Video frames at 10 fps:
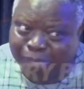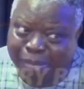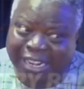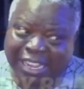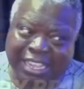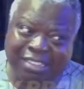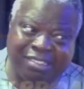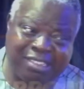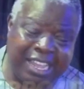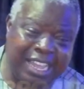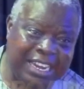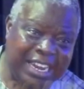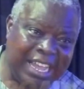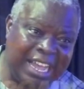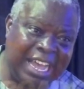Benny said,
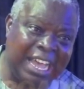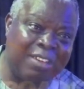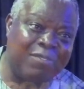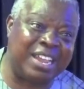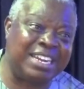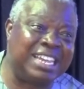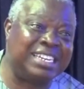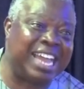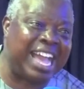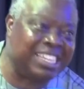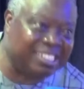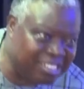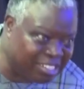I have rather died